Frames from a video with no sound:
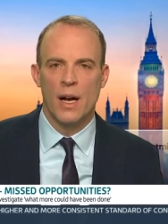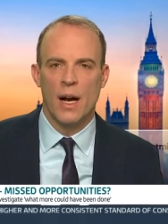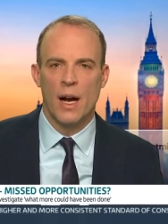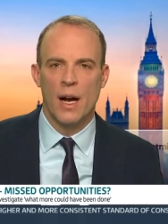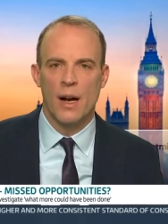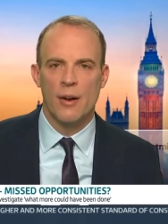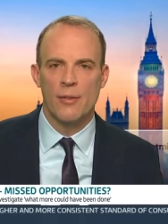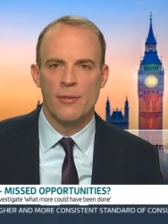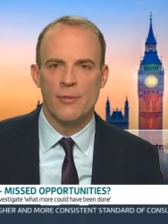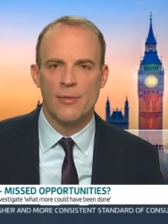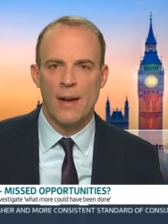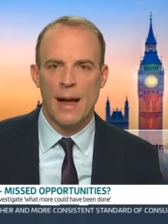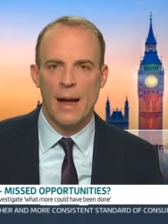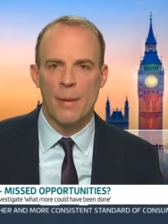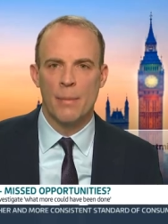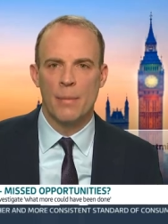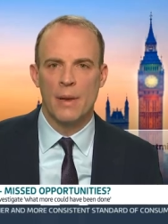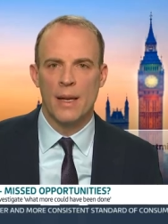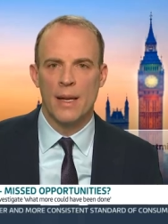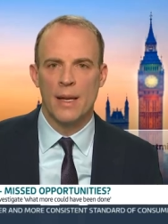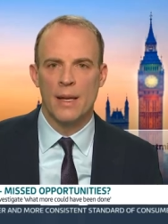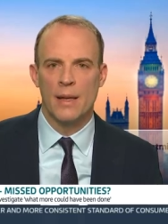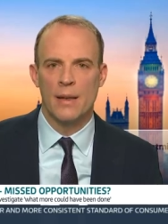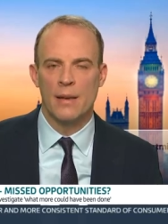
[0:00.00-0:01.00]
Uh,
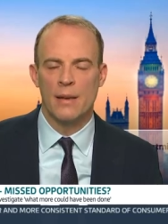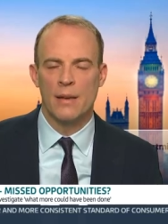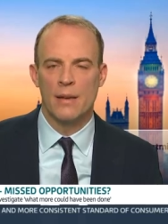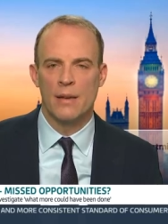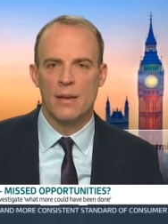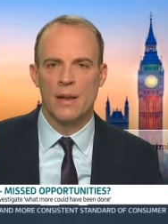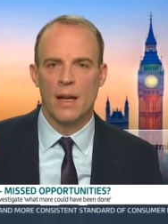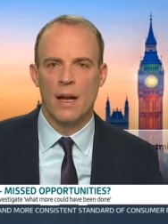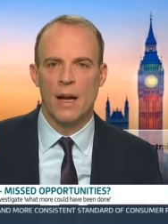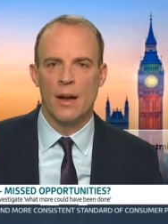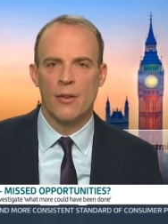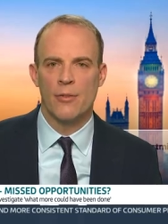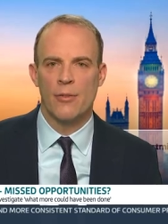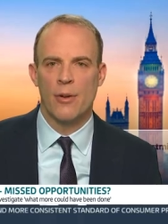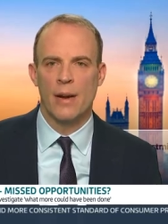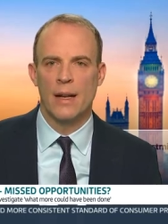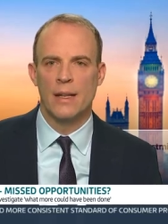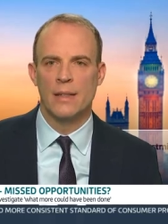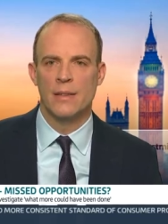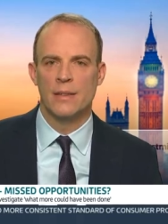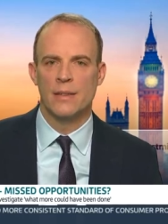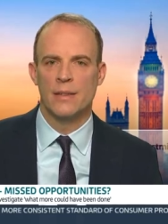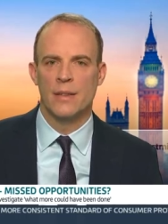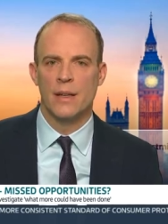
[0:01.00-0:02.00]
family and uh,
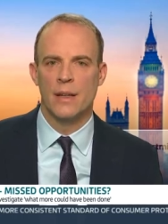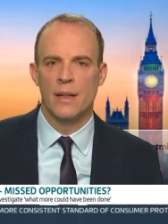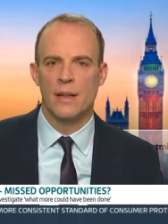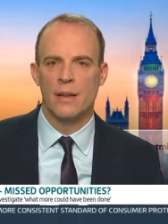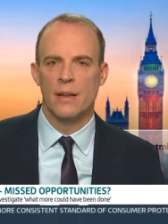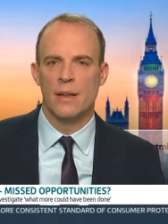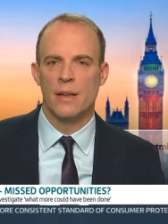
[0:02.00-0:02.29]
friends that,